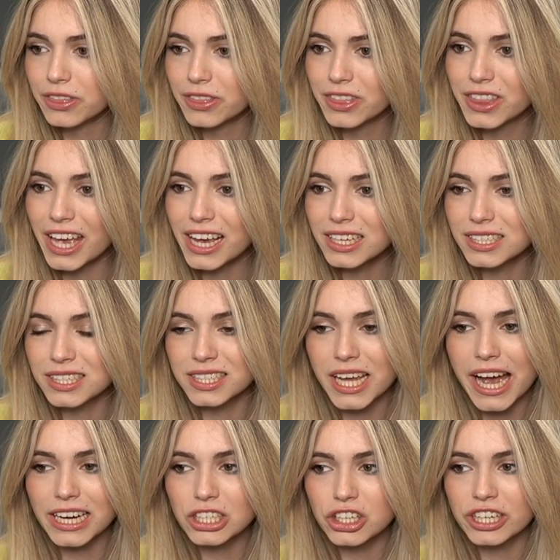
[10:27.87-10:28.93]
this is
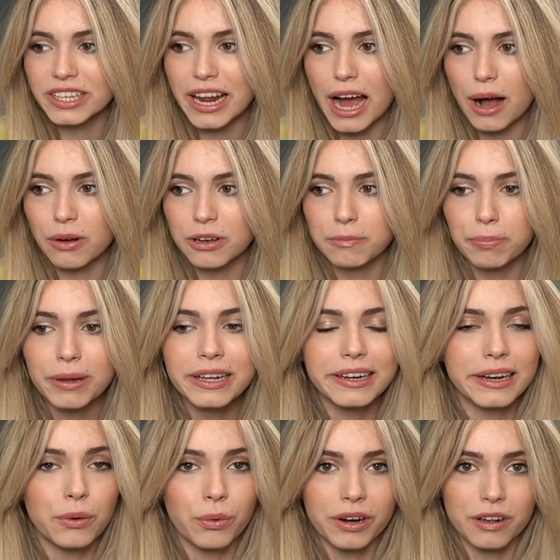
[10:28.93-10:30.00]
actually now
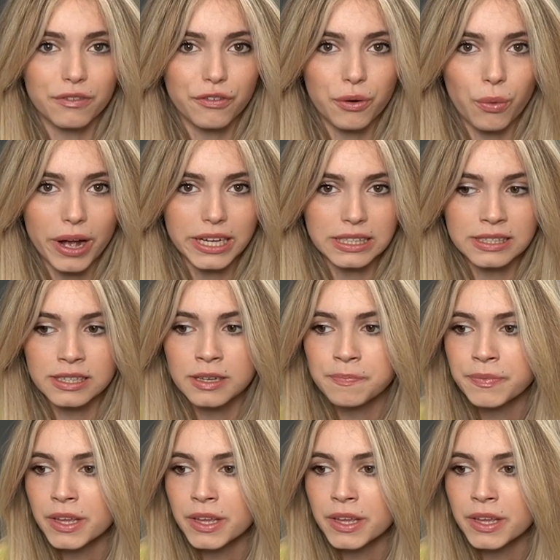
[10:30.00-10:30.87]
completely winning for white.